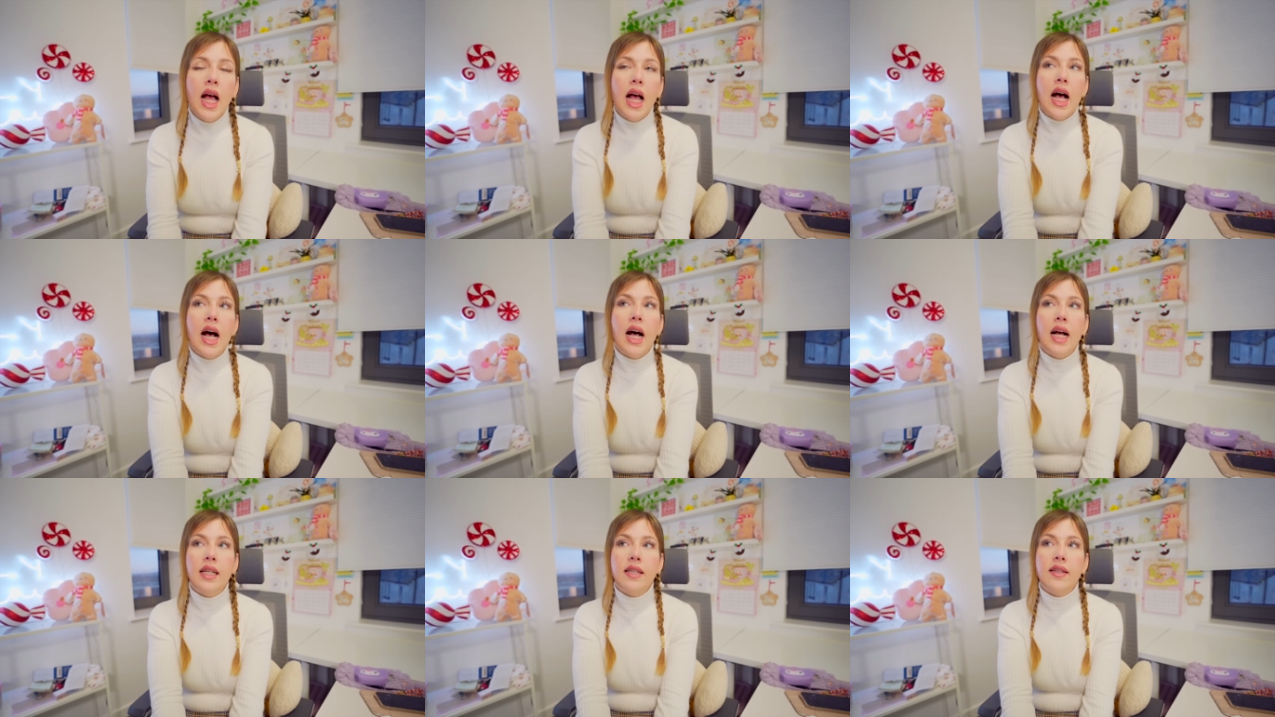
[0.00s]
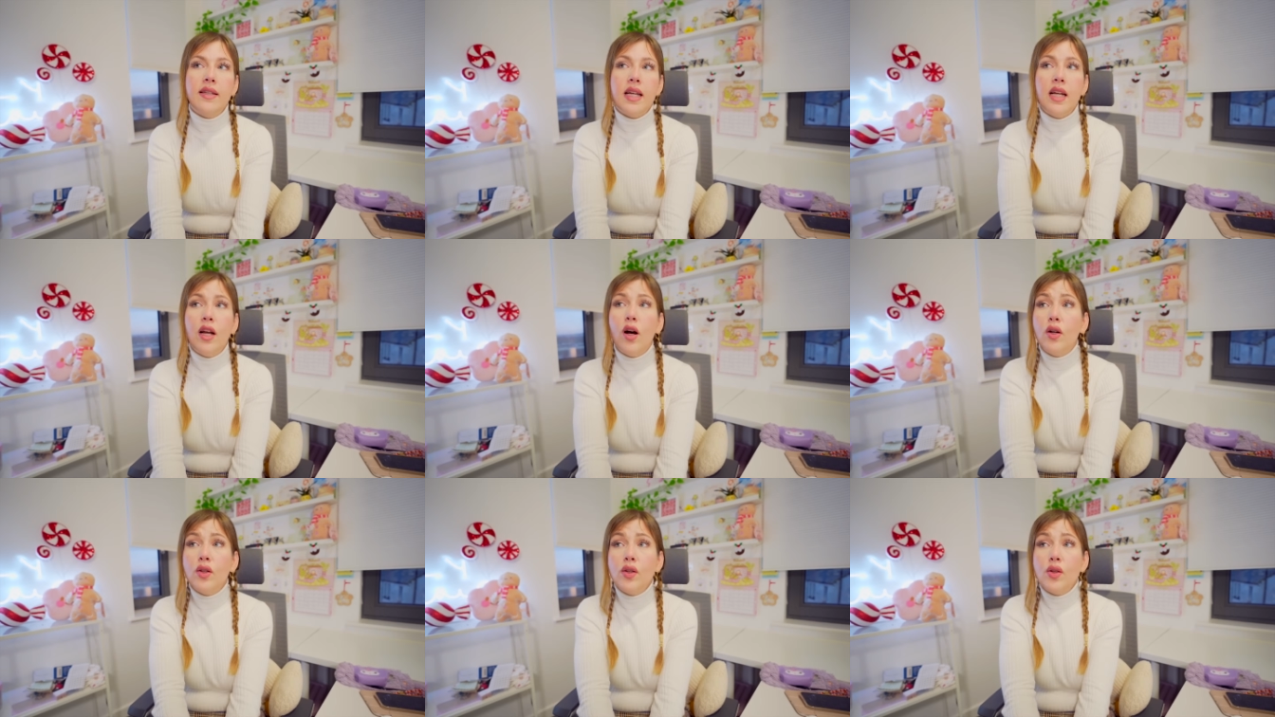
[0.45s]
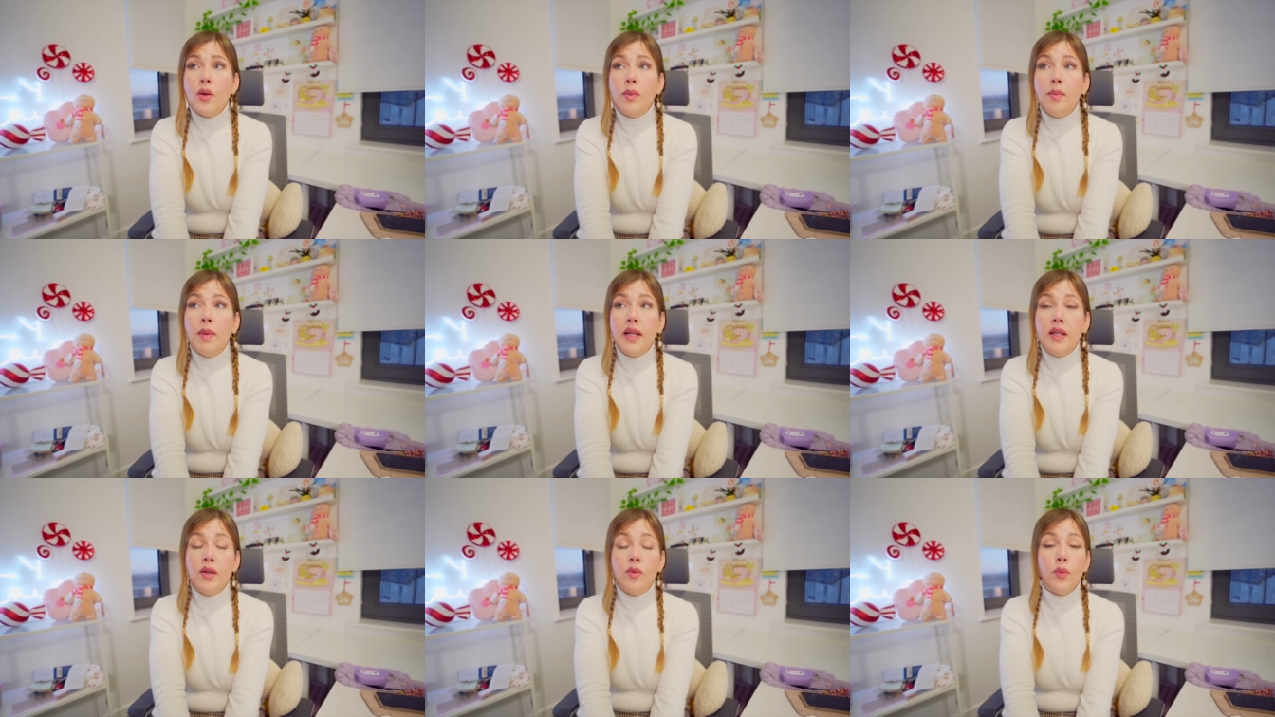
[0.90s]
And it also
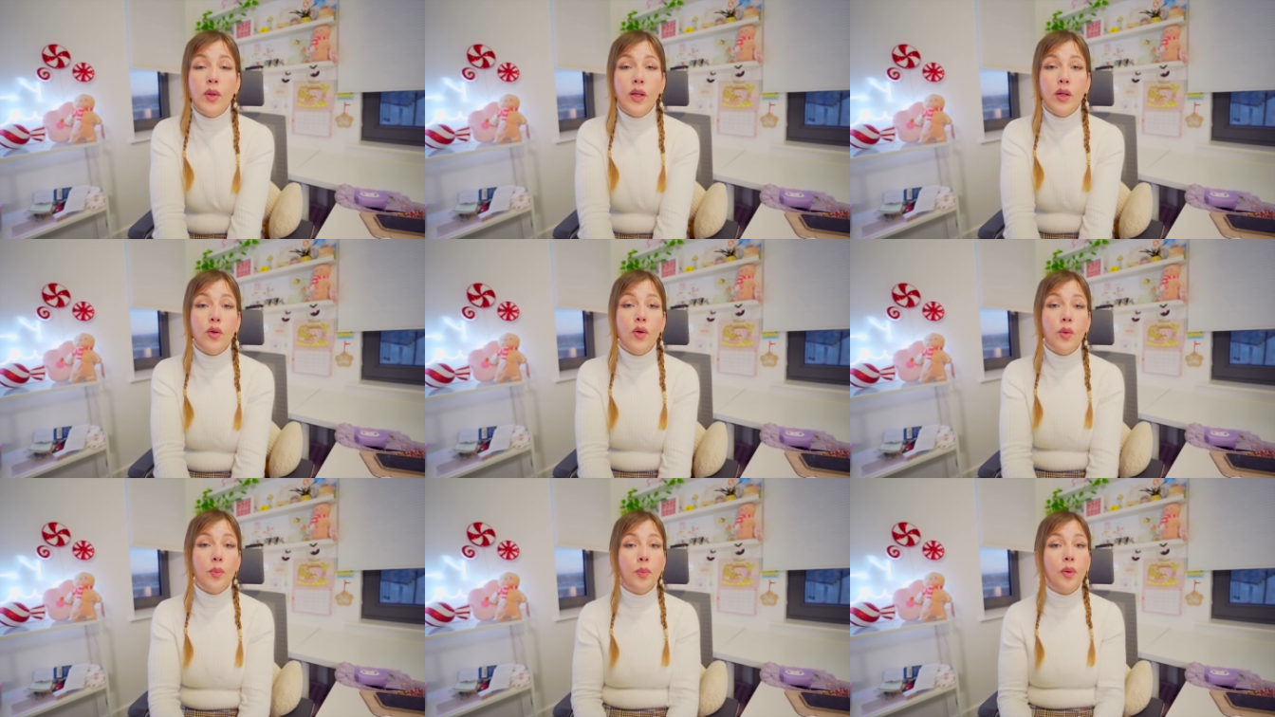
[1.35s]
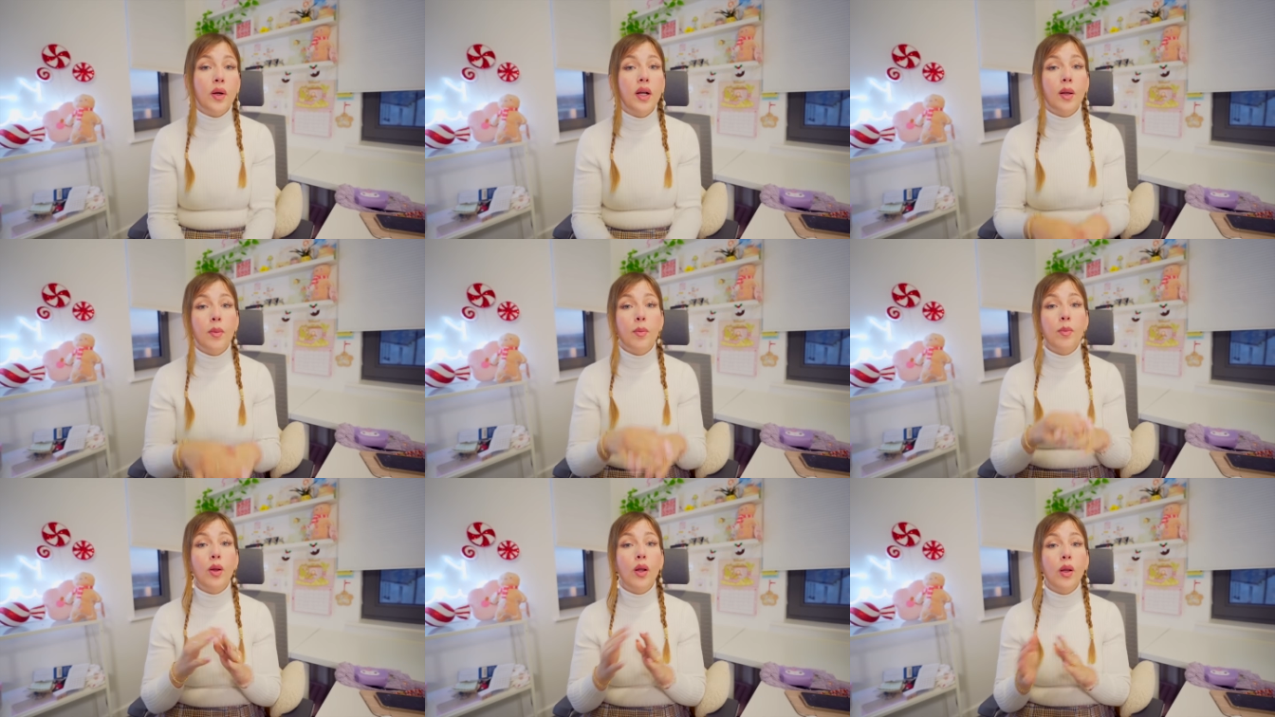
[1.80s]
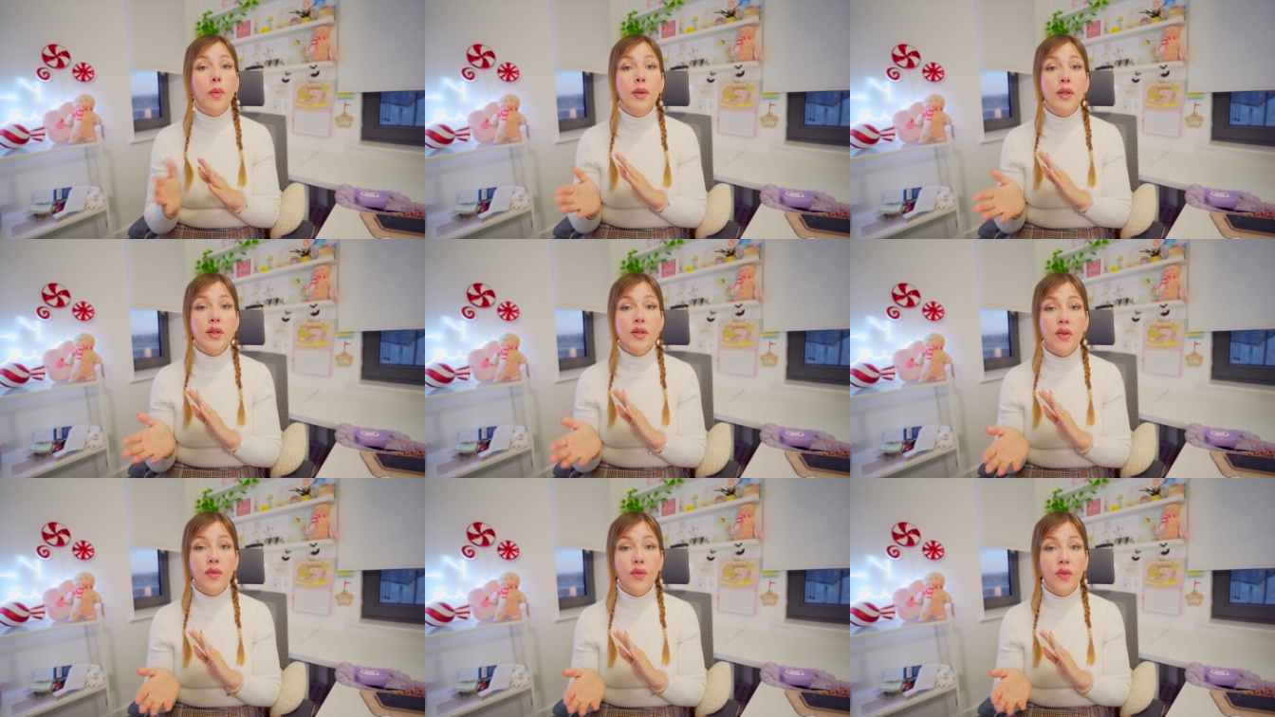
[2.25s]
meant we could print multiple
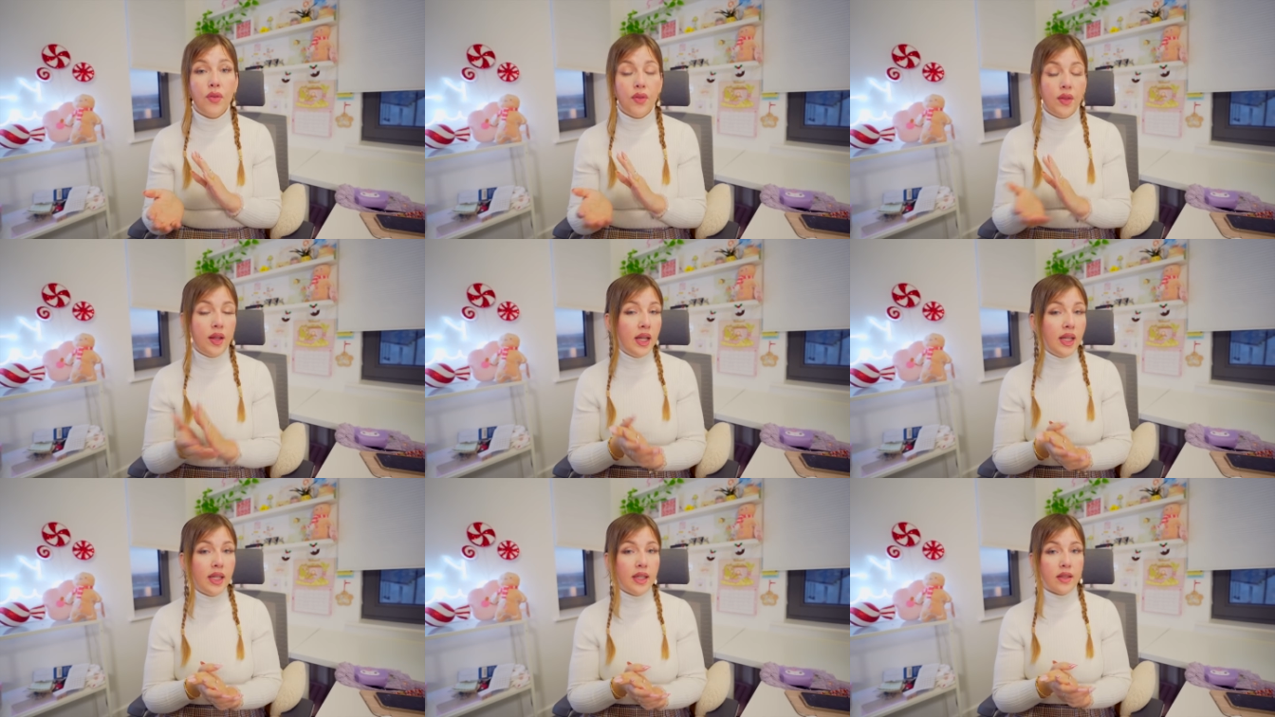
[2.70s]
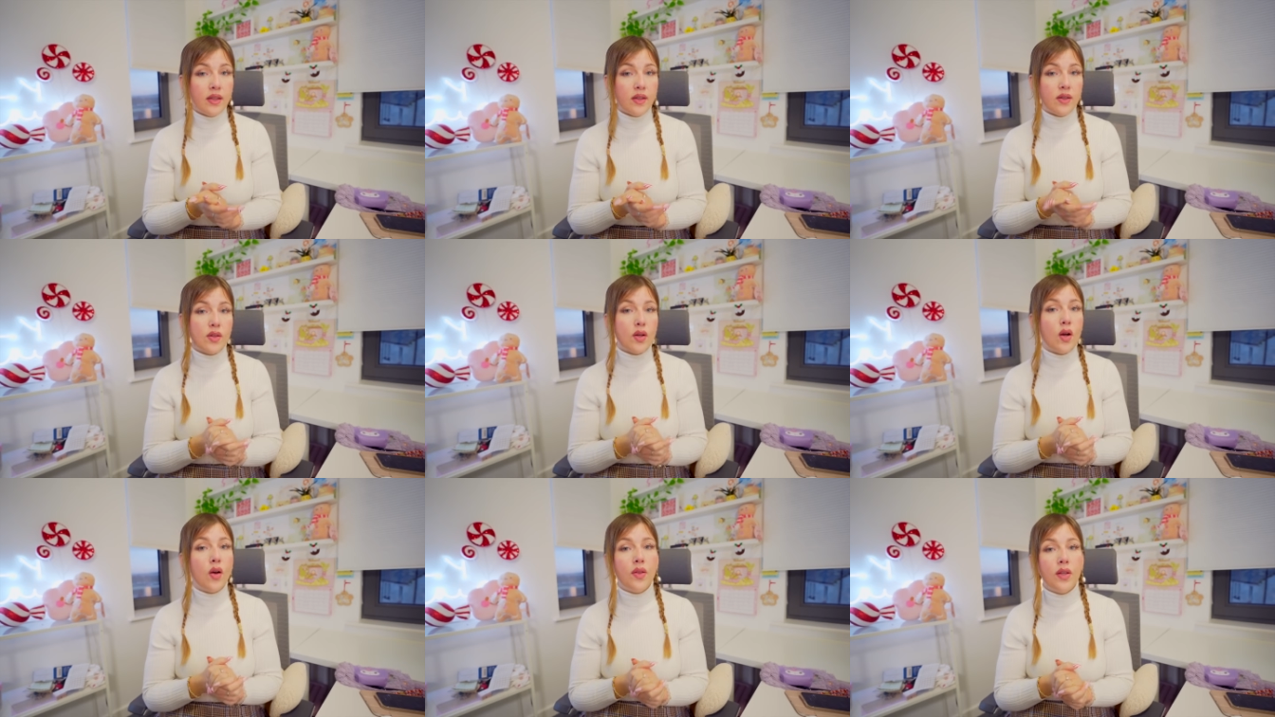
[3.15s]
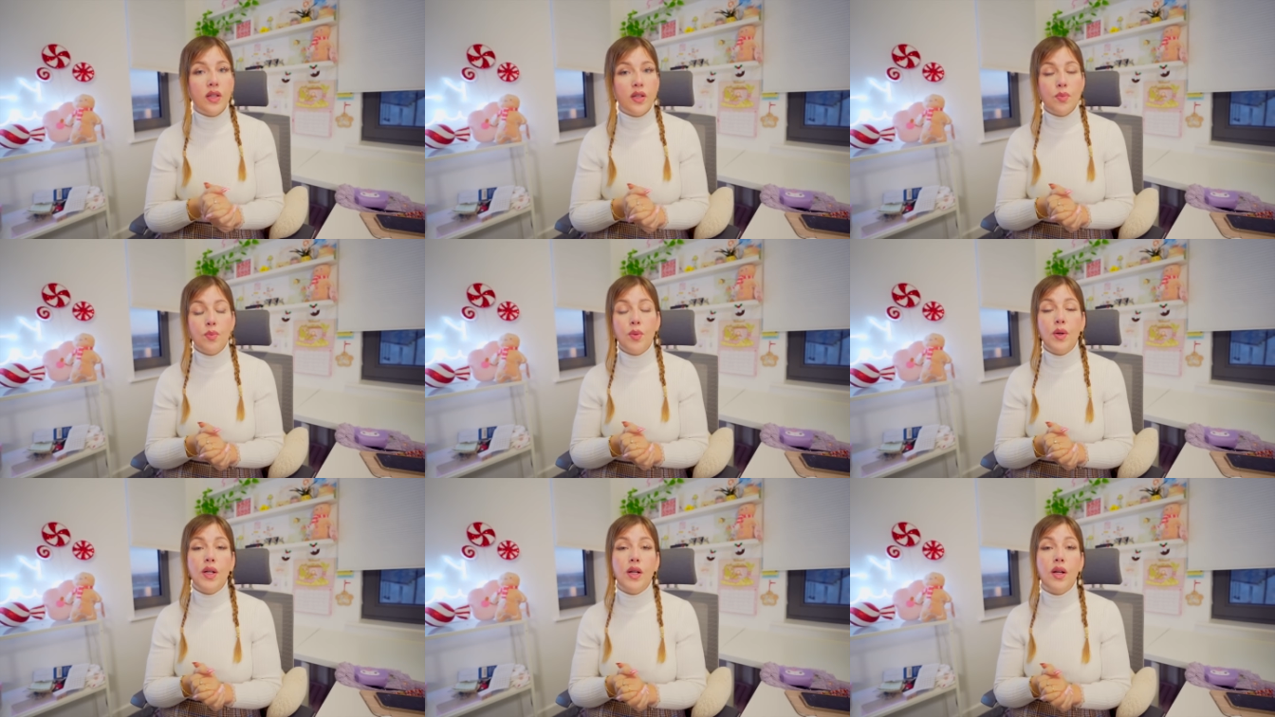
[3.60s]
different things on this
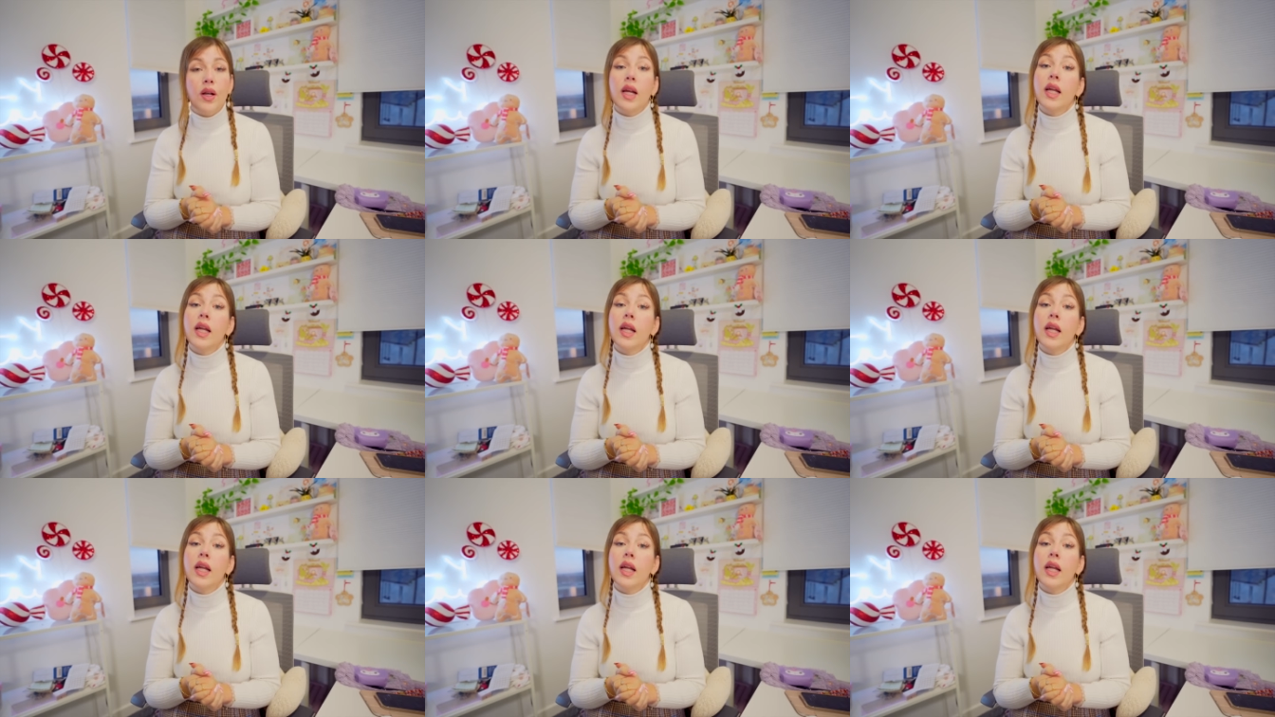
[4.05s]
printer,